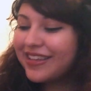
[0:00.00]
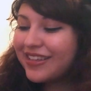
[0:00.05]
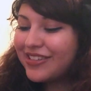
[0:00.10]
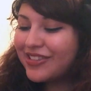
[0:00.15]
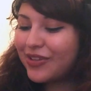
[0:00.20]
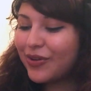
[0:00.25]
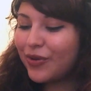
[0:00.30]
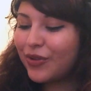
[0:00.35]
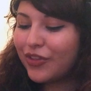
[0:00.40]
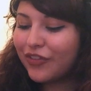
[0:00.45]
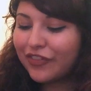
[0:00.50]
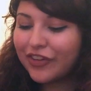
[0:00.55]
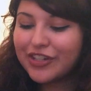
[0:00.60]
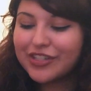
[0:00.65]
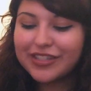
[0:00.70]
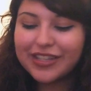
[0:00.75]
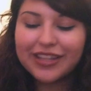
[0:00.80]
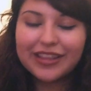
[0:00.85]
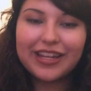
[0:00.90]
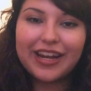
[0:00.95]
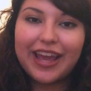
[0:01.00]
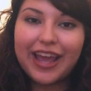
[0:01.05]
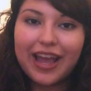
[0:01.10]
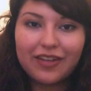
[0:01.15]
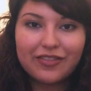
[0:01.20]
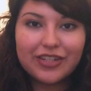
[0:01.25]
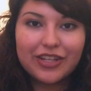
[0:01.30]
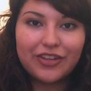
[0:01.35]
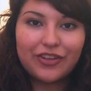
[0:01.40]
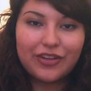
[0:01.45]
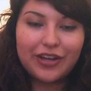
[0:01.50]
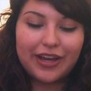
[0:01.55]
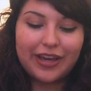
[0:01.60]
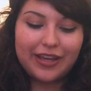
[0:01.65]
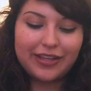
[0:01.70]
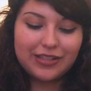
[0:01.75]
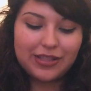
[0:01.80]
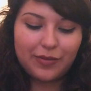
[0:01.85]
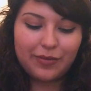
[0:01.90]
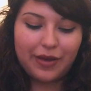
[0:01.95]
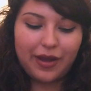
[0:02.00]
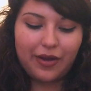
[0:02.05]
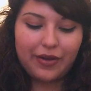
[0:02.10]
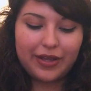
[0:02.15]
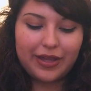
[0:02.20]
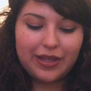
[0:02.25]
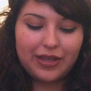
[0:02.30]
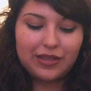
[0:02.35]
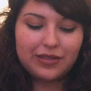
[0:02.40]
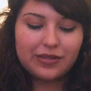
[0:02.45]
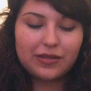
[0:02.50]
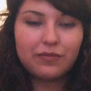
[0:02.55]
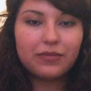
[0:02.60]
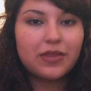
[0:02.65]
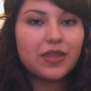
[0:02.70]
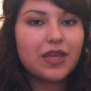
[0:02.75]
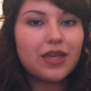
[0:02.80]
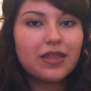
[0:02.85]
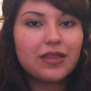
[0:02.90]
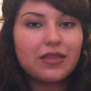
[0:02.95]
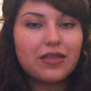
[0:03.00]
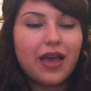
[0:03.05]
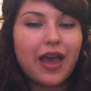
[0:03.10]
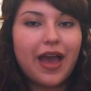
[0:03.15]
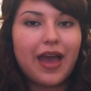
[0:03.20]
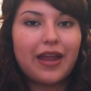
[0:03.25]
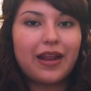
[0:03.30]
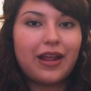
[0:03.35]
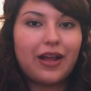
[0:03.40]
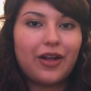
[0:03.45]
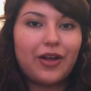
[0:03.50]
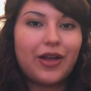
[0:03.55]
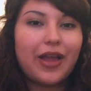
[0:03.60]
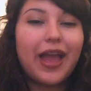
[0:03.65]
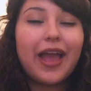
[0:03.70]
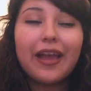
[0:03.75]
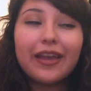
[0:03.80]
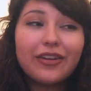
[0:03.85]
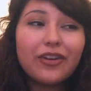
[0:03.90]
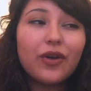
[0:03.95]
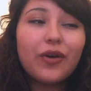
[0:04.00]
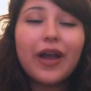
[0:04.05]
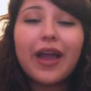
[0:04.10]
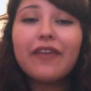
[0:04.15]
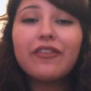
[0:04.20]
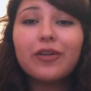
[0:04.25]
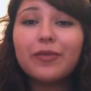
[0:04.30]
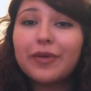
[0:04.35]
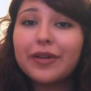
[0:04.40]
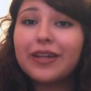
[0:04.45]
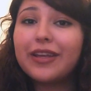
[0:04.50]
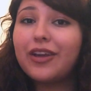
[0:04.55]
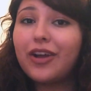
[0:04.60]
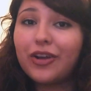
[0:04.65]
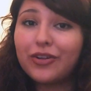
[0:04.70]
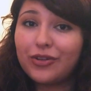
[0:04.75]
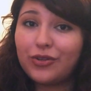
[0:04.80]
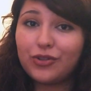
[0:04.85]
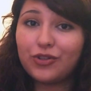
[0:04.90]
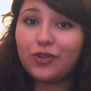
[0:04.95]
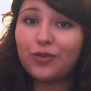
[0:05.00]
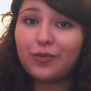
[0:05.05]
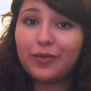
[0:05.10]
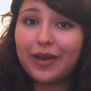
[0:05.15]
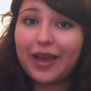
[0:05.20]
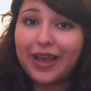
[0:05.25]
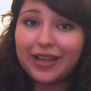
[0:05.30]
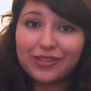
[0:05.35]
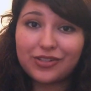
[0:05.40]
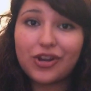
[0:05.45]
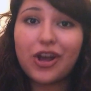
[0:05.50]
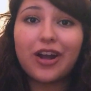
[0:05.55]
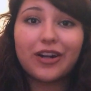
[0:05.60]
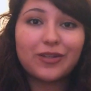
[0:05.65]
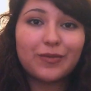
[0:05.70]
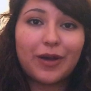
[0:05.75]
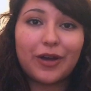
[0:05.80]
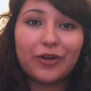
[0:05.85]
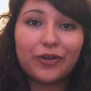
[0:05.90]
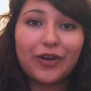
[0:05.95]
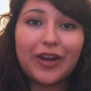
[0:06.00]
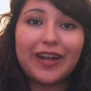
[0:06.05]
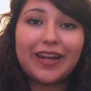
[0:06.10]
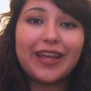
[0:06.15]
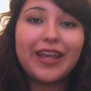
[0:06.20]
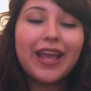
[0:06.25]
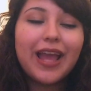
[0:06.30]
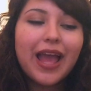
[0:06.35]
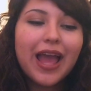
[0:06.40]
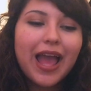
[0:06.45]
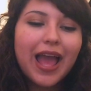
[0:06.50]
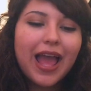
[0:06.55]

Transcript: So the first thing that I have to tell you guys about is something that I know everybody on YouTube has talked about already.